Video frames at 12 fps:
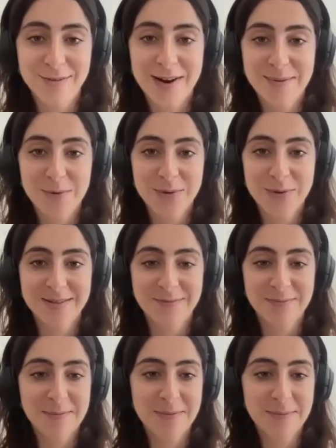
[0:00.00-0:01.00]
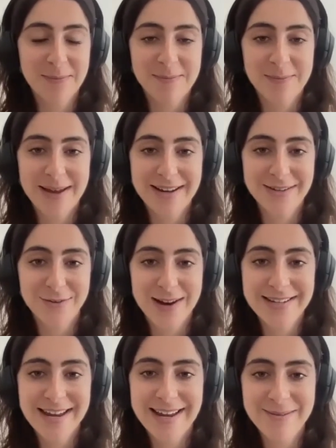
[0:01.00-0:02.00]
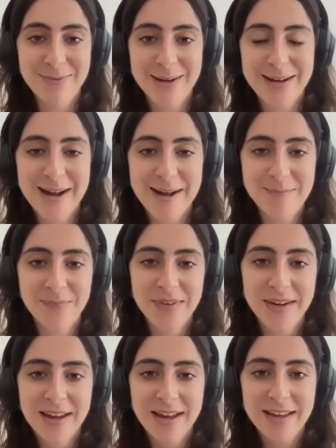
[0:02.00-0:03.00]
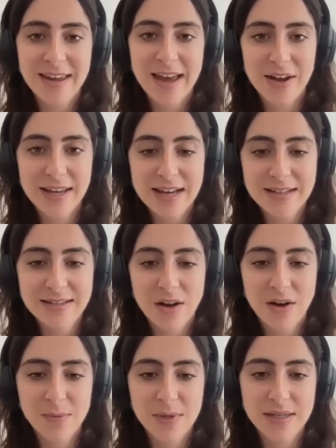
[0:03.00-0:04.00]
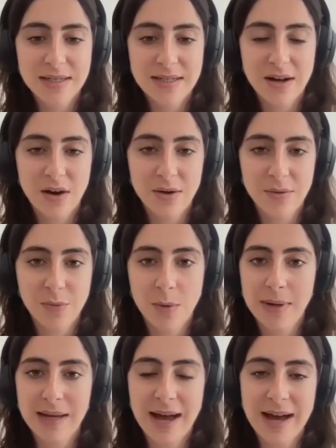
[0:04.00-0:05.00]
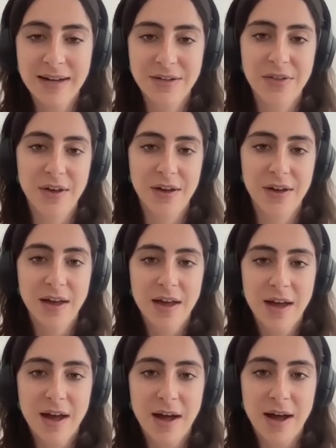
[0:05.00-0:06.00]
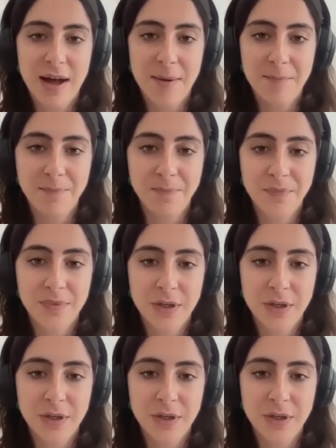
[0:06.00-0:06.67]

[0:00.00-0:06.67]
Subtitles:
great points have been made already, but yeah, I guess I would probably add that I